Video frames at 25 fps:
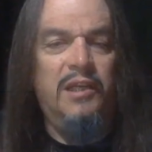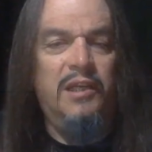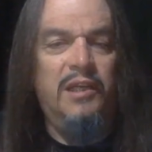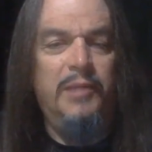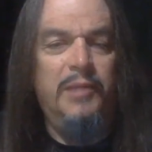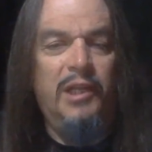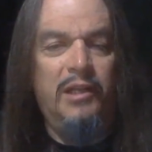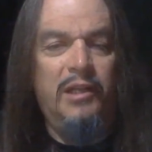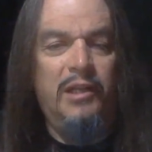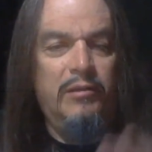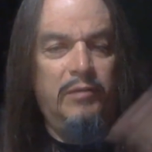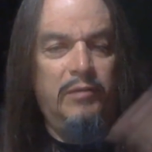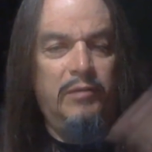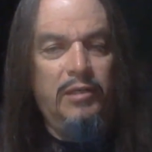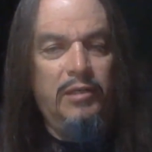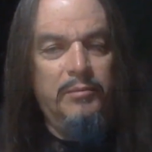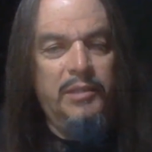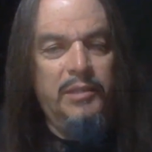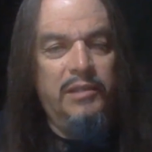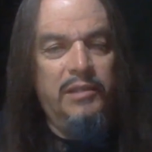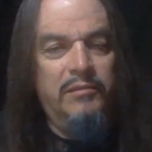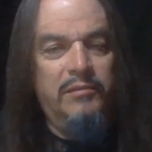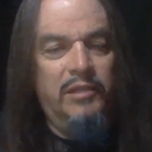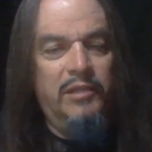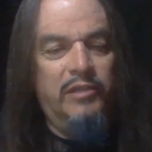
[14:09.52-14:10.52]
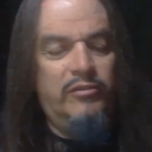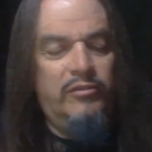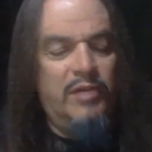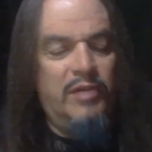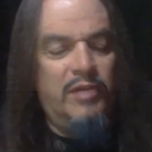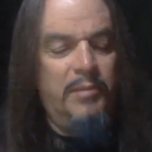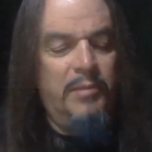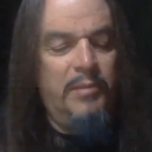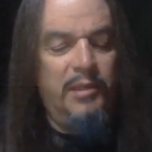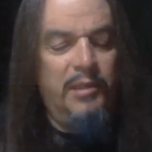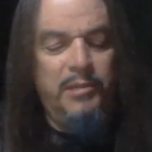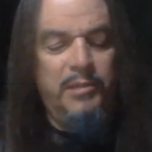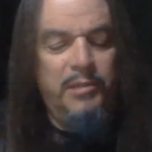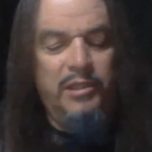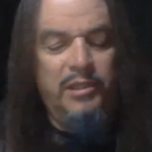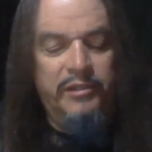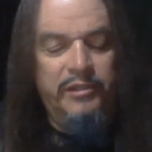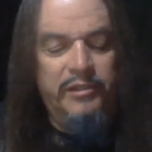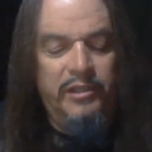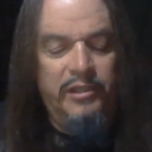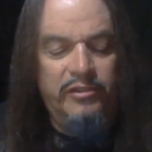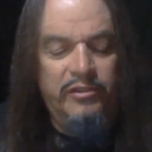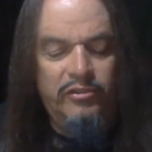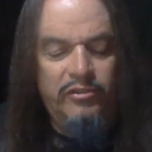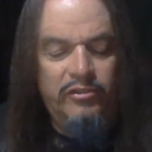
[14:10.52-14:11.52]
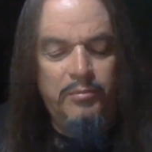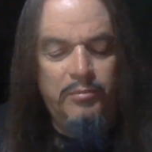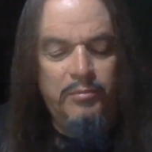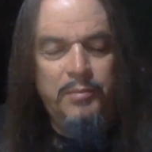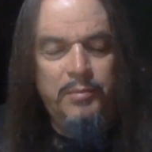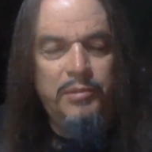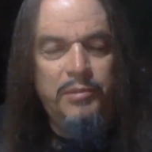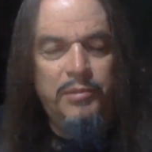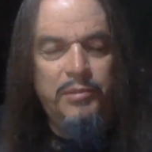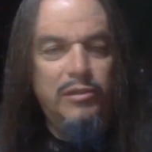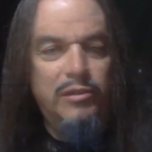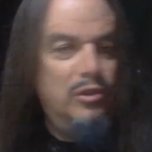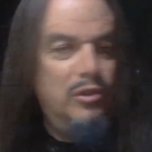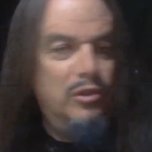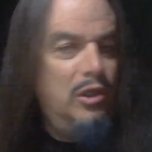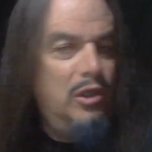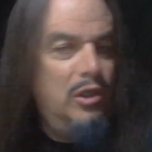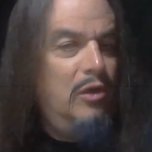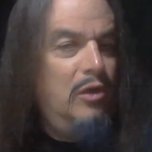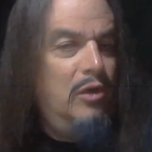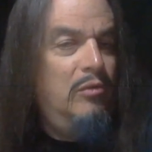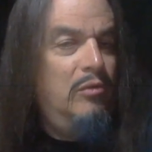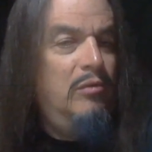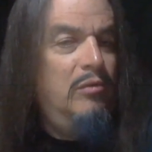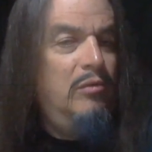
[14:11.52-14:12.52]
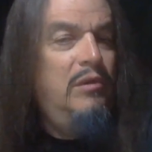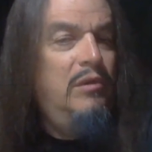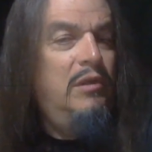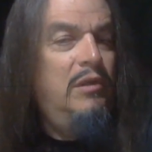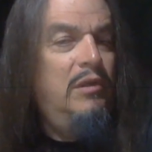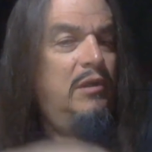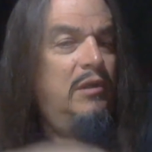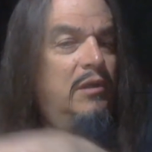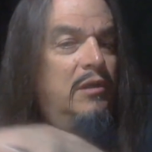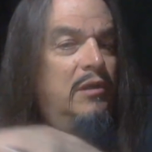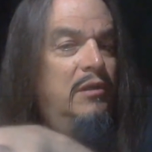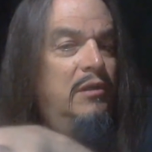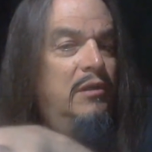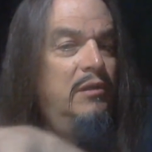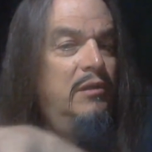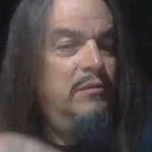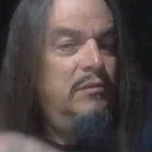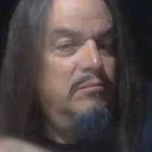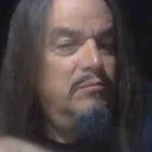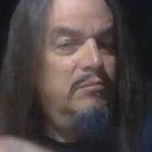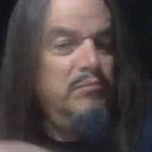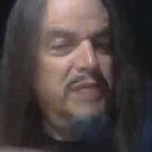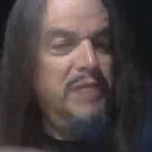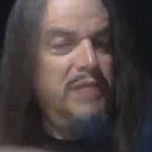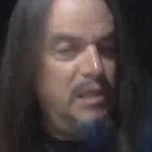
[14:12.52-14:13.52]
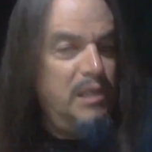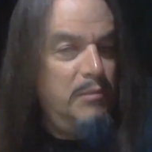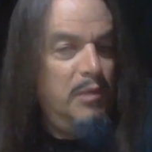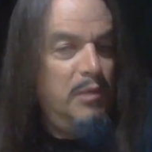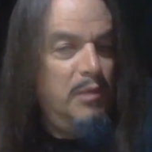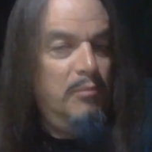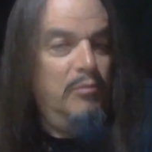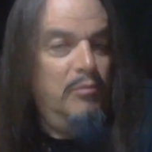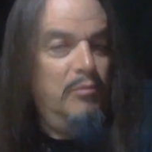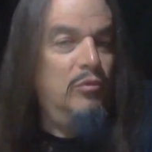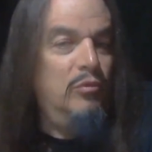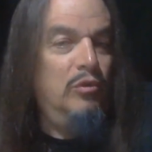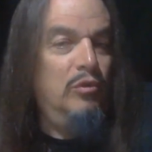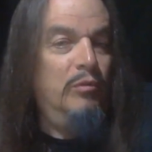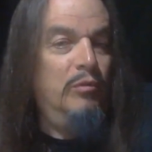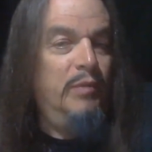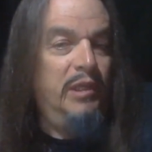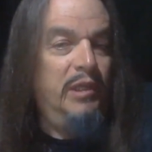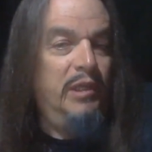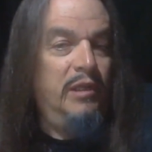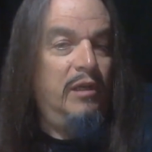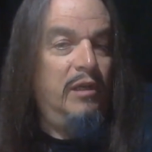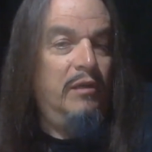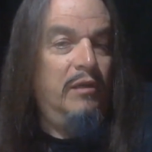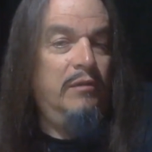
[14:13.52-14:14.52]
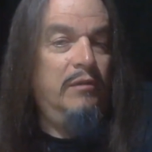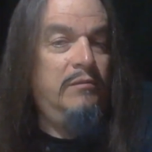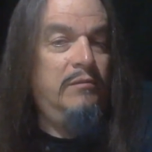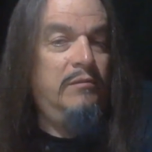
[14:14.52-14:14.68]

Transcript: mean, I don't mean extrapolate beyond that. Just people, you know, minimum will be there.